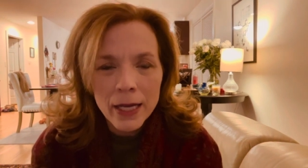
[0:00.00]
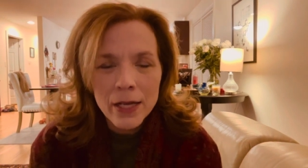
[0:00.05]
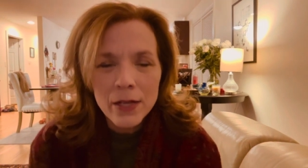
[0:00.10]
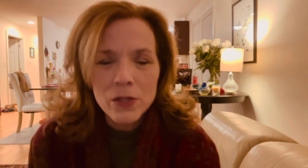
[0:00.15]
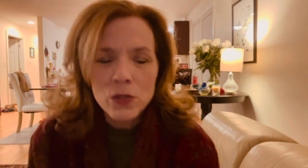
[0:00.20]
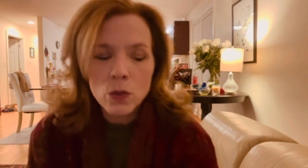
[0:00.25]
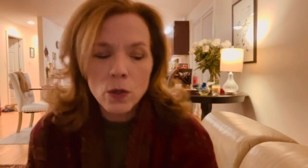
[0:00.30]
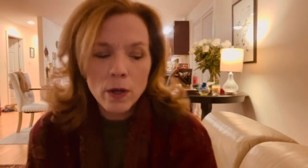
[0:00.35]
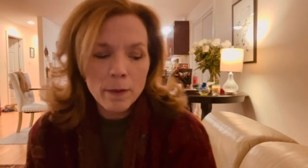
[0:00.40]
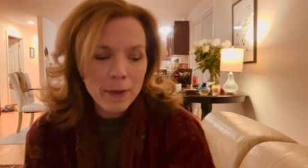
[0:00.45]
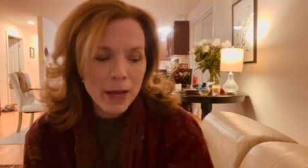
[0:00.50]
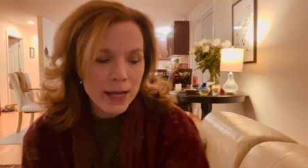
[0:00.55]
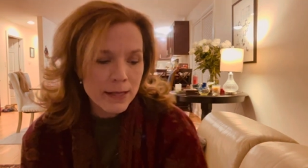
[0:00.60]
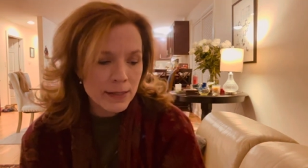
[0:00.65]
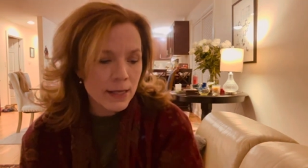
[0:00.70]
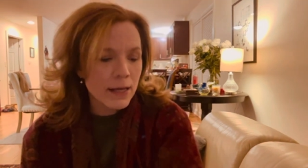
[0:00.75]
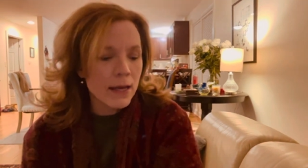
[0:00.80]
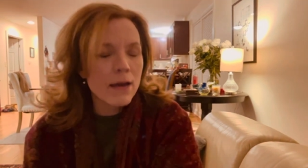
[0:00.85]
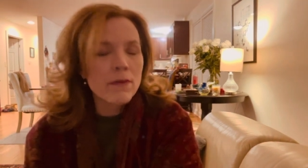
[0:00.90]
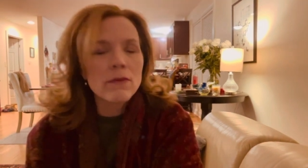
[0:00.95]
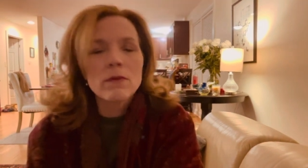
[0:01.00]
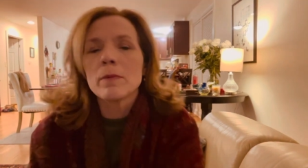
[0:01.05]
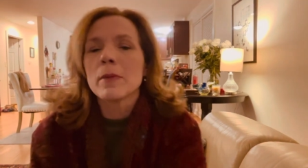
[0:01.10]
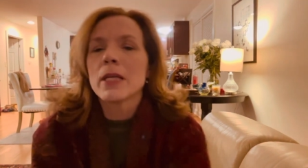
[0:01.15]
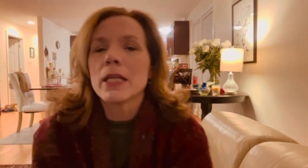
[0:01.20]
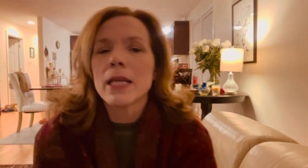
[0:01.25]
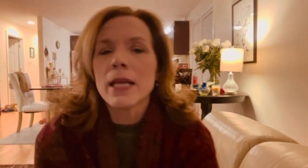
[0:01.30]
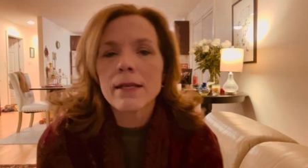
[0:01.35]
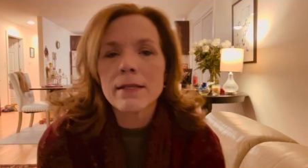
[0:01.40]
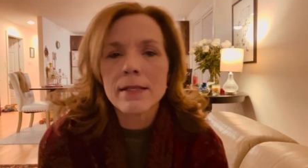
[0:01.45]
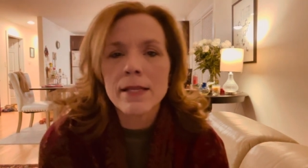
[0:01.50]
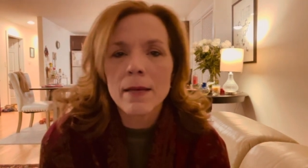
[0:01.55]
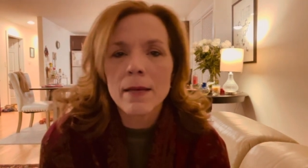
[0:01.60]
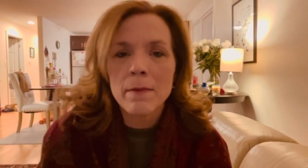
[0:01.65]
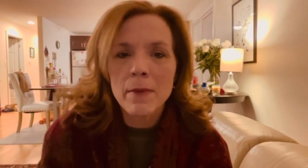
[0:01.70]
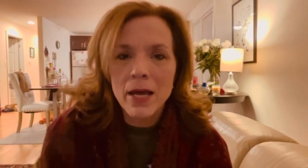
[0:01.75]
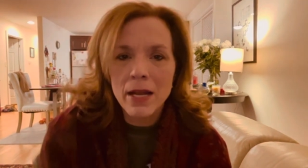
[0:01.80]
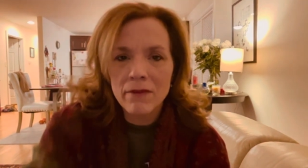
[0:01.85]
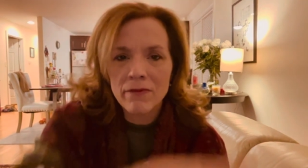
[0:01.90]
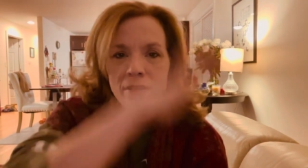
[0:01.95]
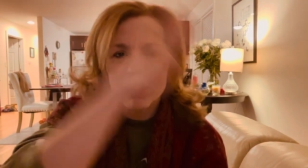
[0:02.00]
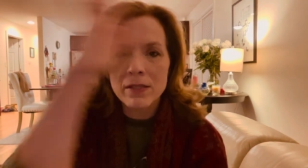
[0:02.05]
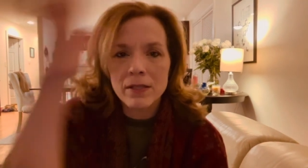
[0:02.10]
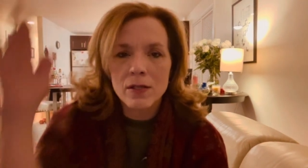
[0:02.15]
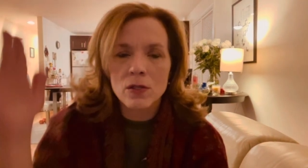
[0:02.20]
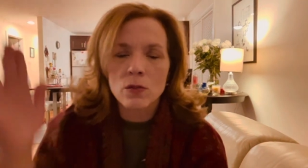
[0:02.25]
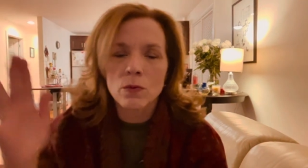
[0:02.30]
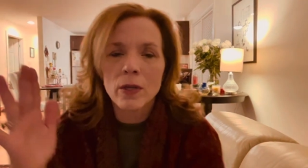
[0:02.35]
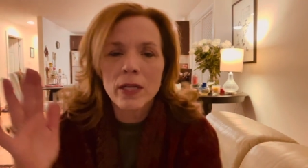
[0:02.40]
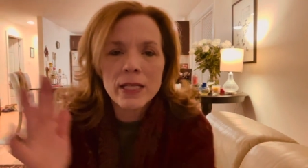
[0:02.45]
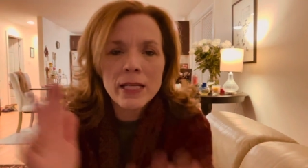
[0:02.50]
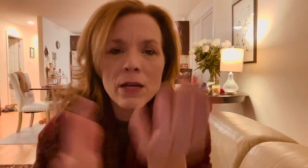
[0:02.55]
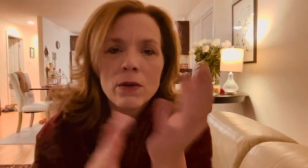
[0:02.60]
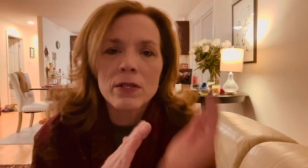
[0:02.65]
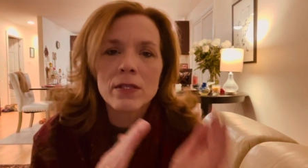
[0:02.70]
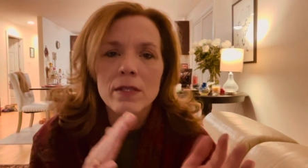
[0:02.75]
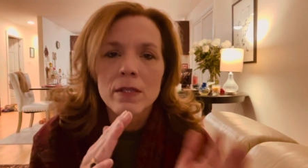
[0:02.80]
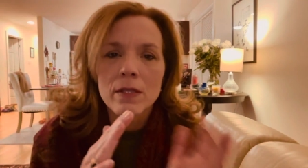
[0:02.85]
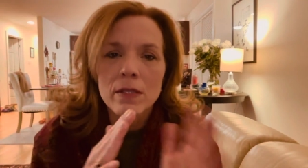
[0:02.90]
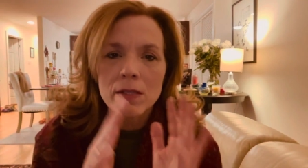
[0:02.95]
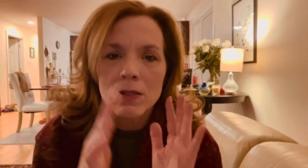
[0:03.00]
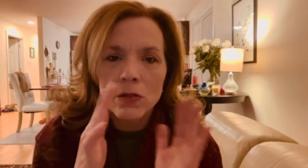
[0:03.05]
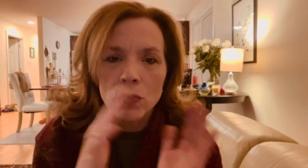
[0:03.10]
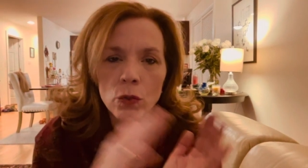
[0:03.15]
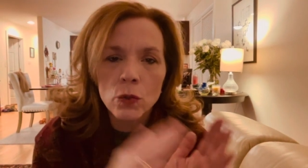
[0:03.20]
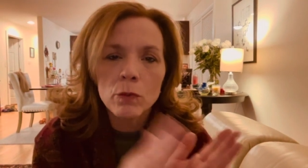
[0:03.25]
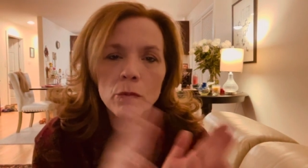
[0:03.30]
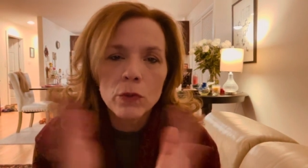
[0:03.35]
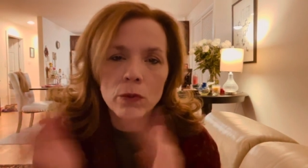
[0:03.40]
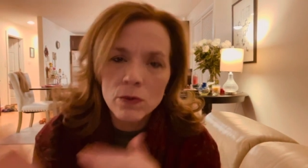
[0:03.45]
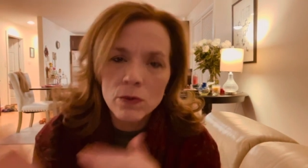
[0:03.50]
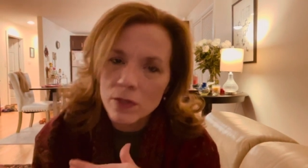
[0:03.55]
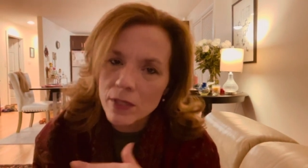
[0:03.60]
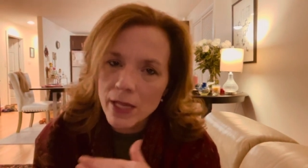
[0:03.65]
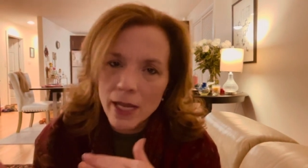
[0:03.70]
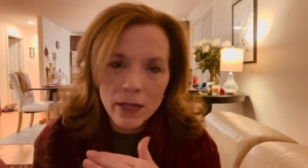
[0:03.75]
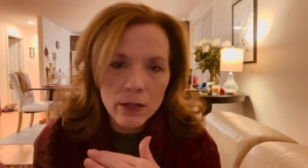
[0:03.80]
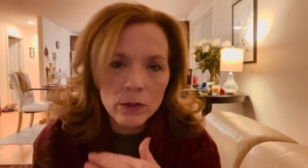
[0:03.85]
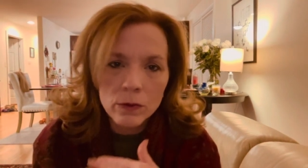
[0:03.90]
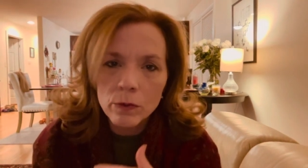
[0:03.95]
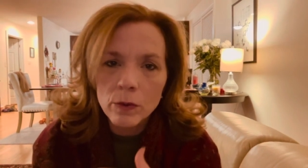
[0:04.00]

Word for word: So I'm asking everybody as they manifest, because right now it's this new moon cycle,